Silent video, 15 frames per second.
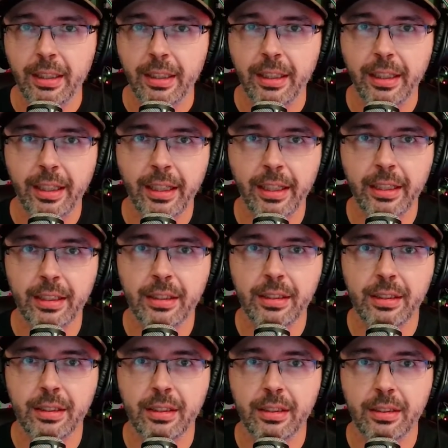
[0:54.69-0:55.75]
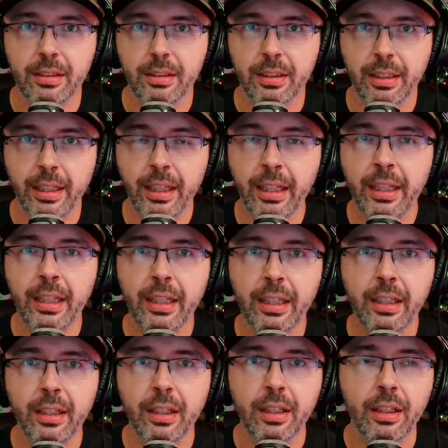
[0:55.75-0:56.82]
is
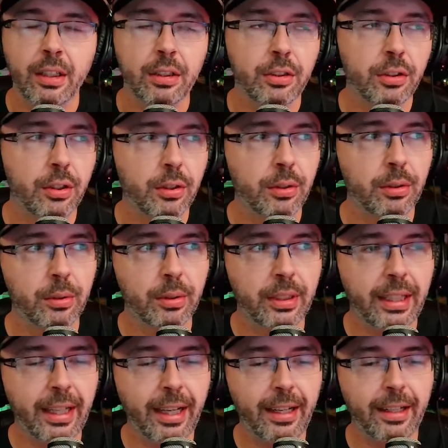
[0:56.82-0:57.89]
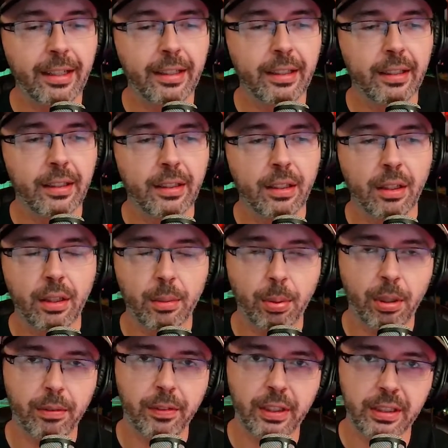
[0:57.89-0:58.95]
key to getting the
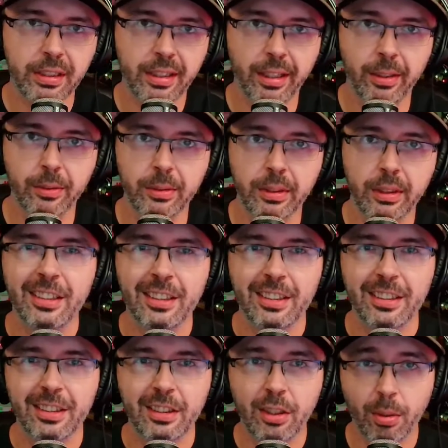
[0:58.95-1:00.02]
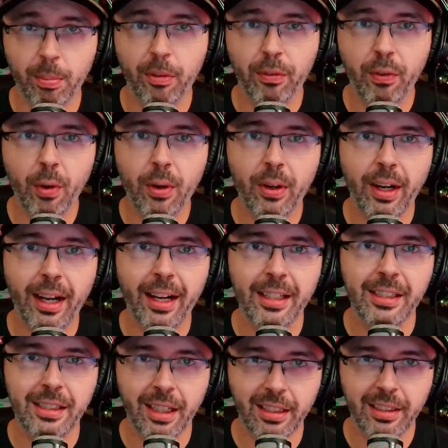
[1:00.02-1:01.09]
perfect sound. So before I
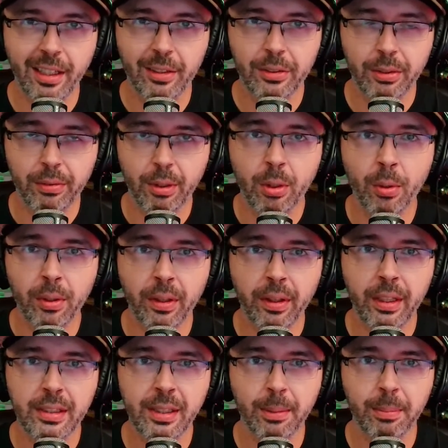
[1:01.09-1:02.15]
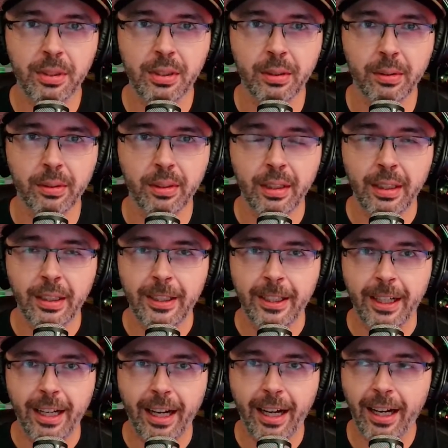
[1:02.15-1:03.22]
sat down to record this episode,
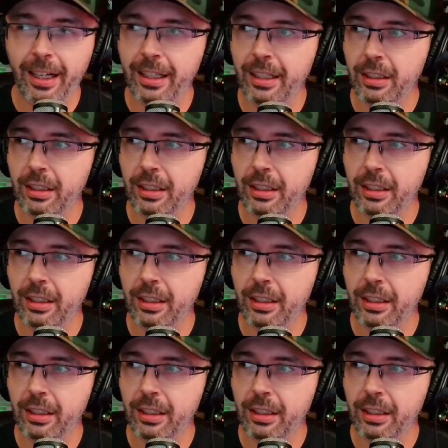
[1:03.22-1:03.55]
I didn't